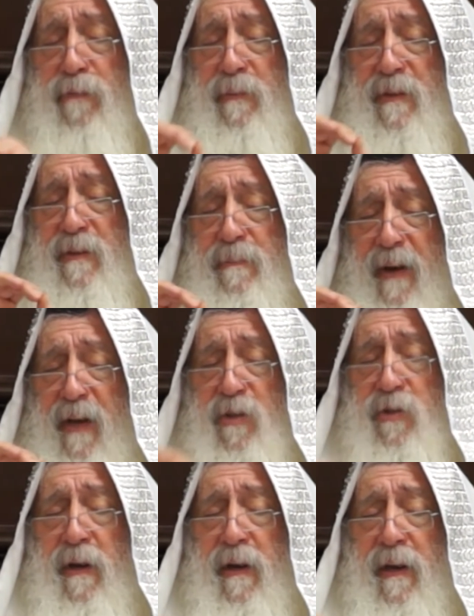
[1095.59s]
from this
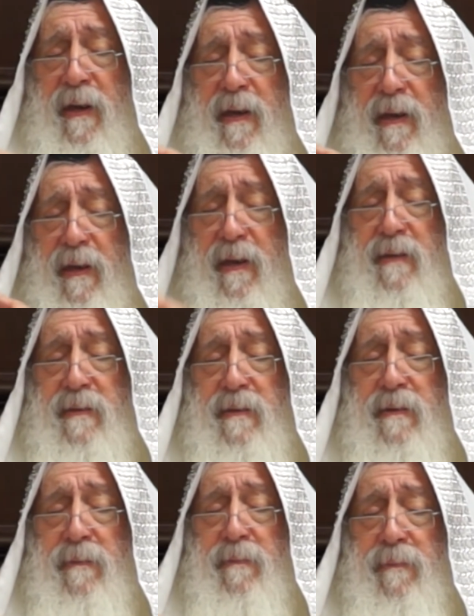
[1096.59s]
parasha
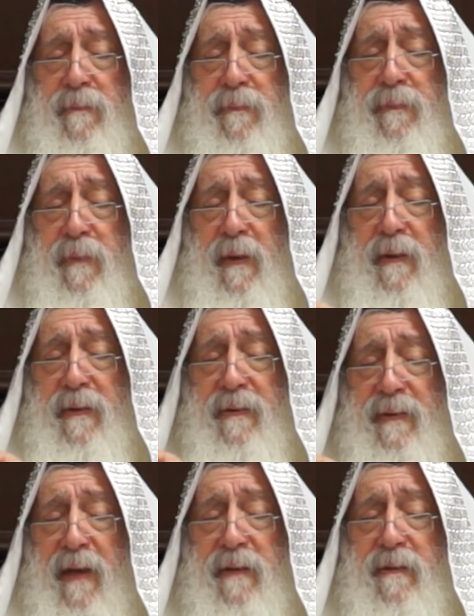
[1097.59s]
is
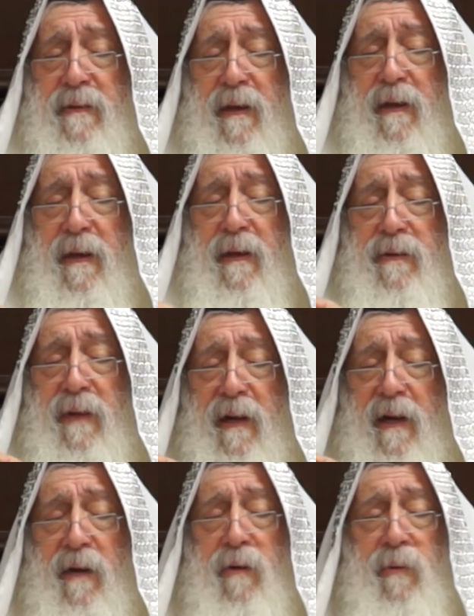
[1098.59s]
that the
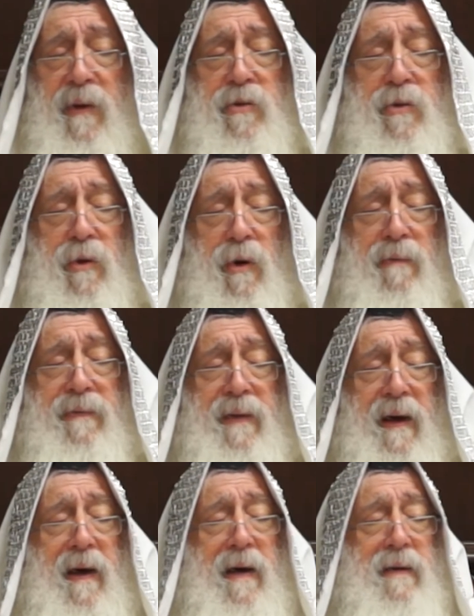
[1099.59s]
language of
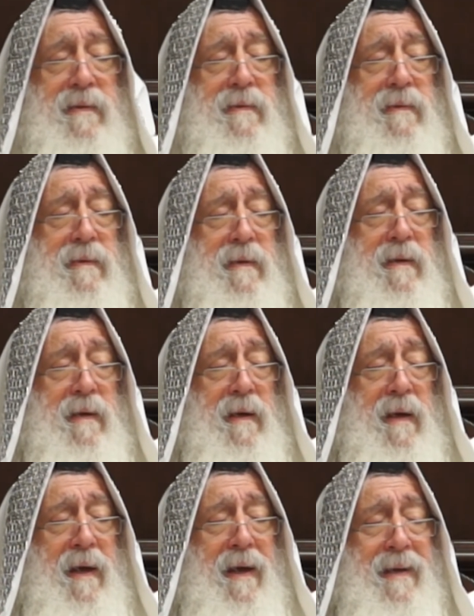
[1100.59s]
the heart.
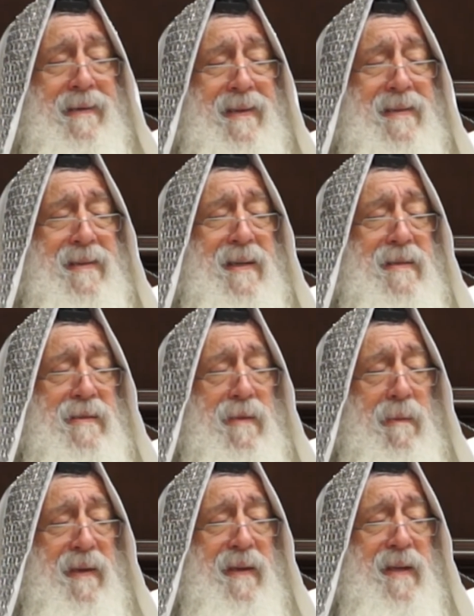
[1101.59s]
And this is
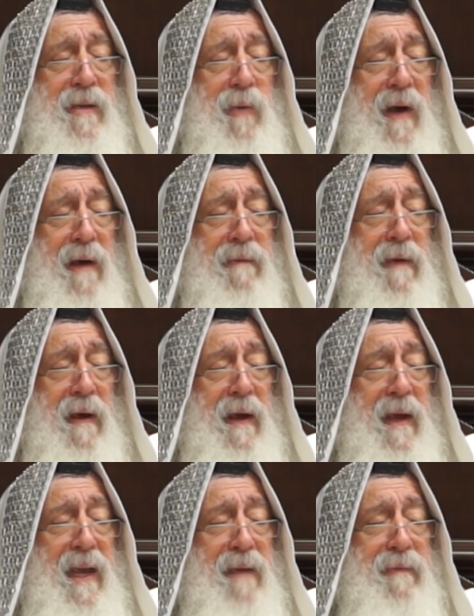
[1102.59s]
something that we have
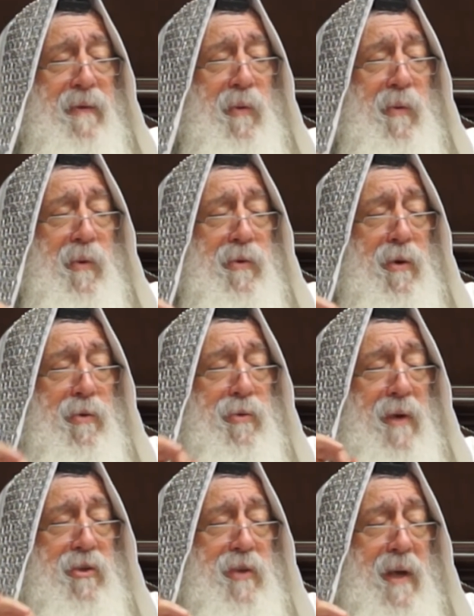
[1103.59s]
even when we talk
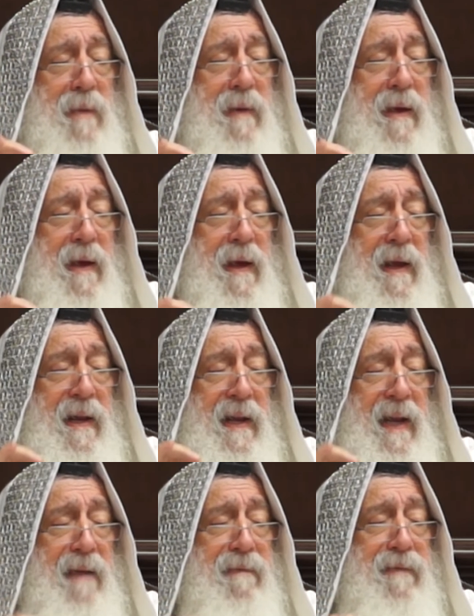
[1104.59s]
to Hashem,
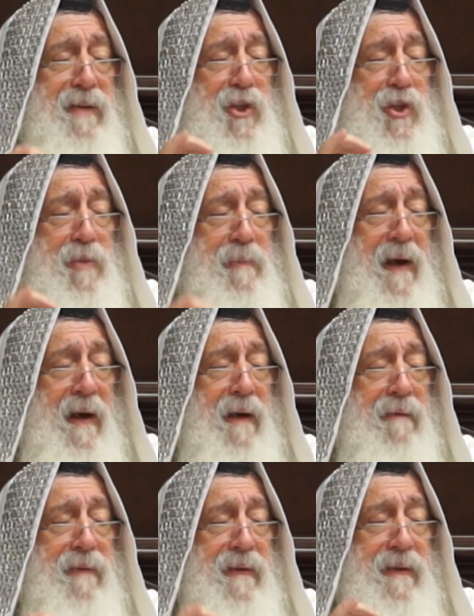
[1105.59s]
Lev
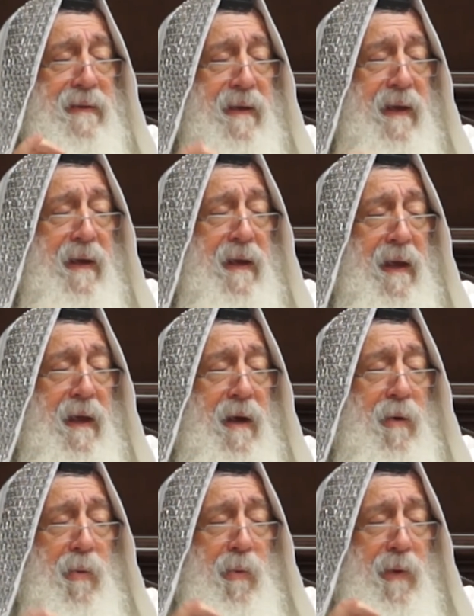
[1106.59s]
Nishpar Benitke.
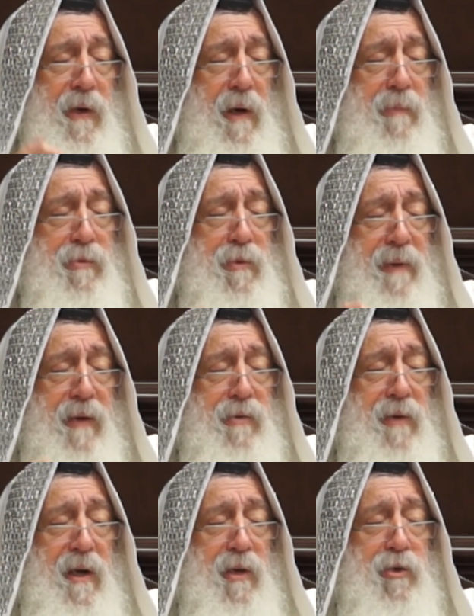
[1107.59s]
When we come to pray
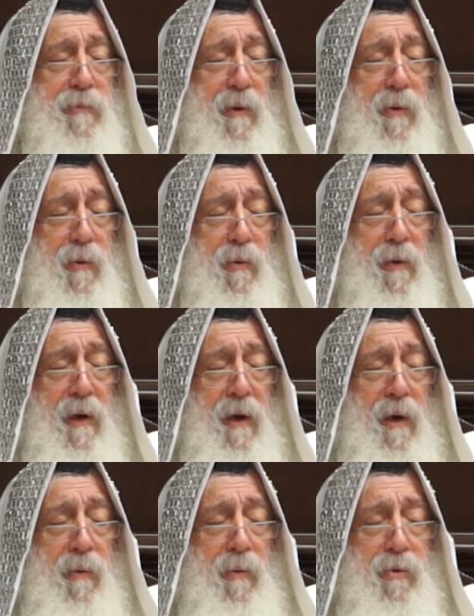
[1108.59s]
to HaKadosh Baruch Hu,
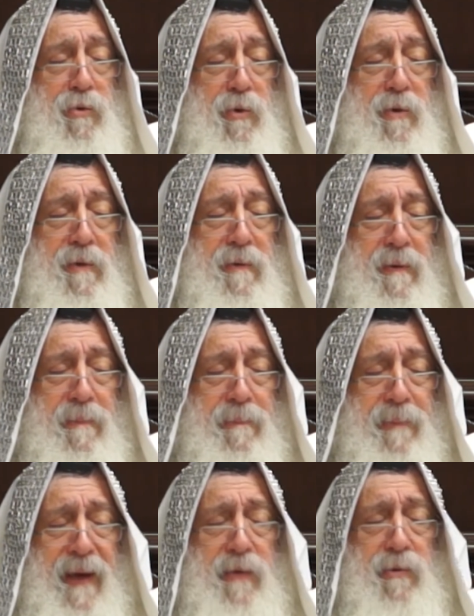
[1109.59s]
we should
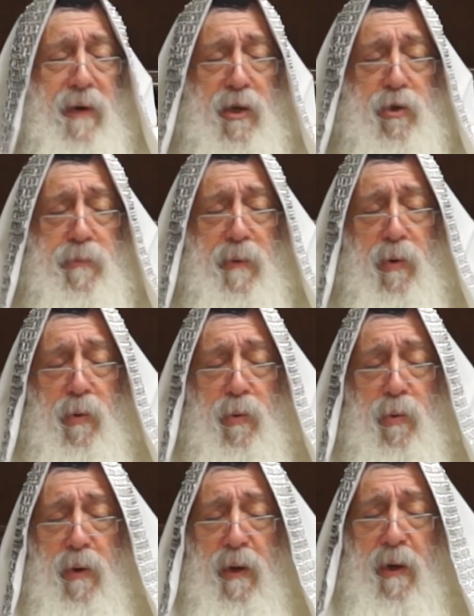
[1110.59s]
pray to HaKadosh Baruch
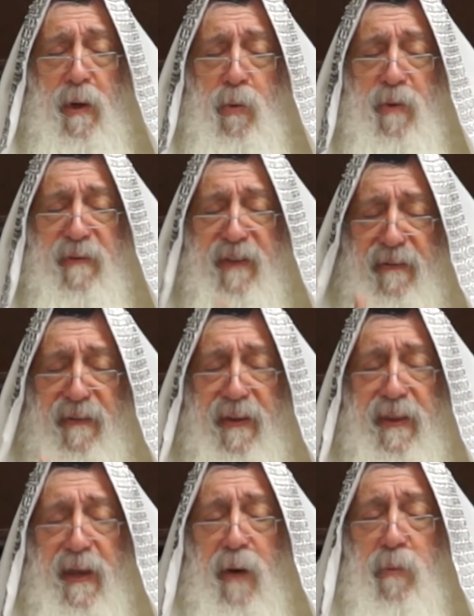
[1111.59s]
Hu with
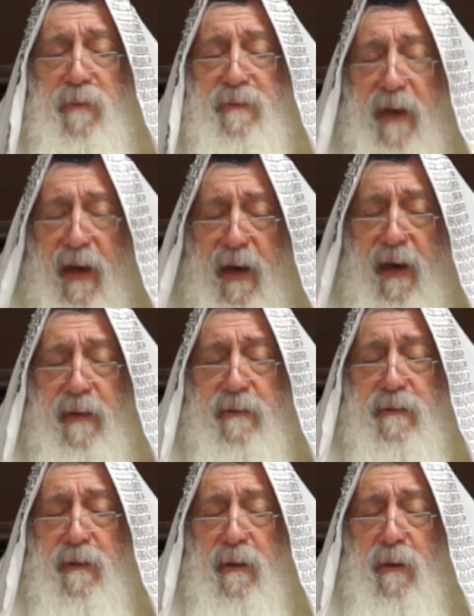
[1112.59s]
Kavanah, with the heart,
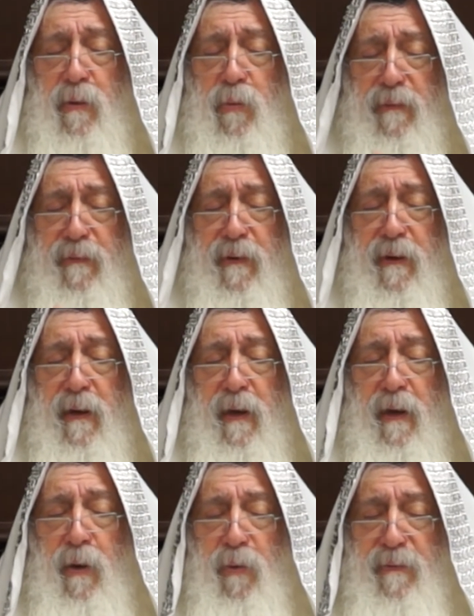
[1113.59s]
with, uh,
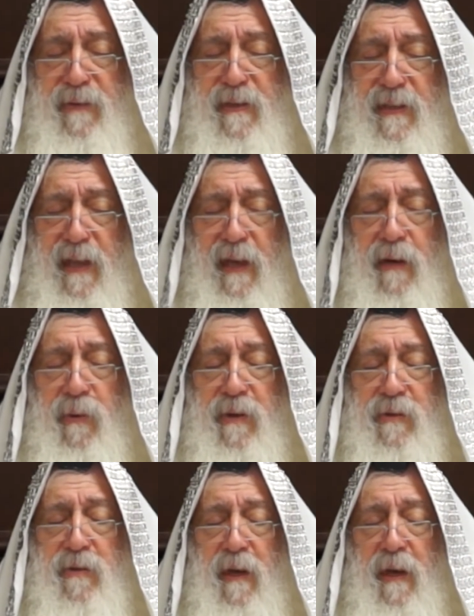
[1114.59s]
with this
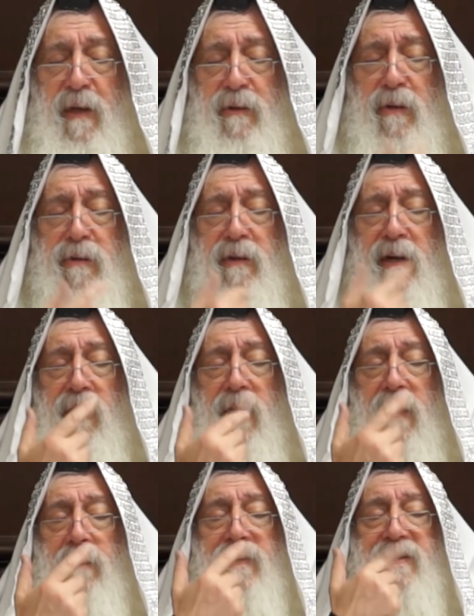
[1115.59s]
language, not
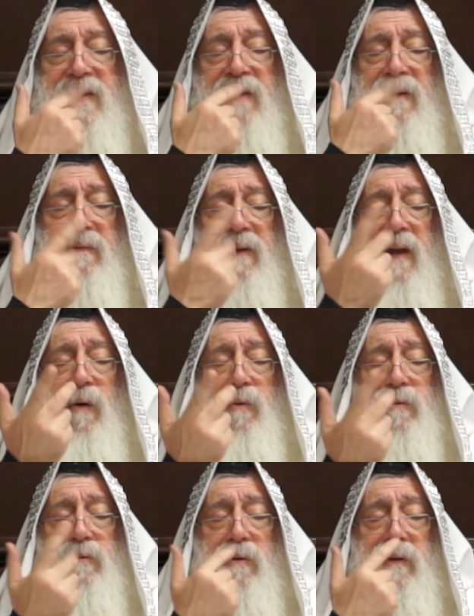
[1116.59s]
the Misafa
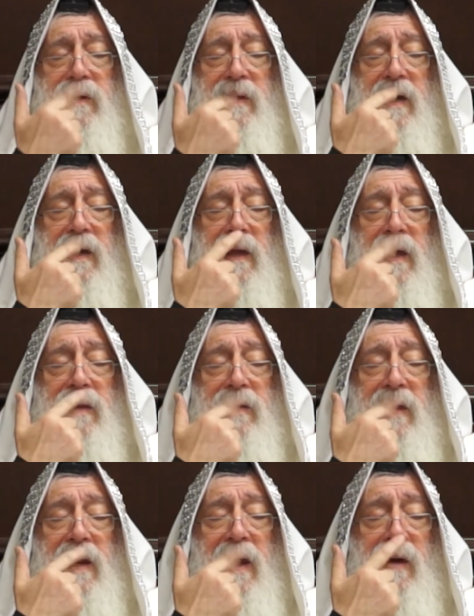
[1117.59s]
Belahut, only the,
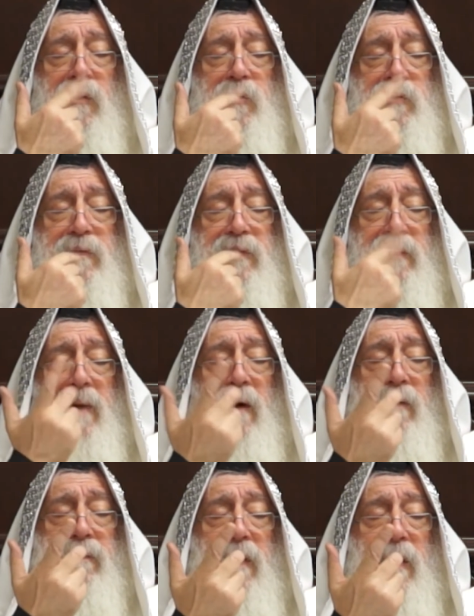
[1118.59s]
the language of the
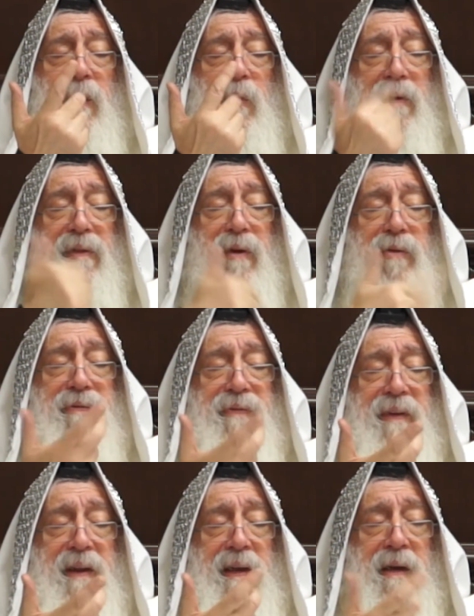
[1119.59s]
mouth without
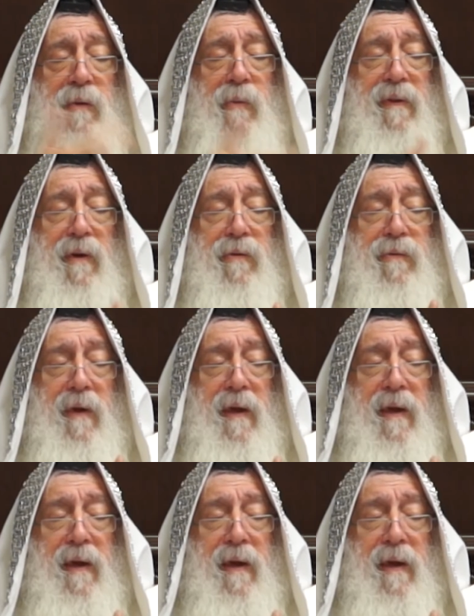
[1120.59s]
feeling, without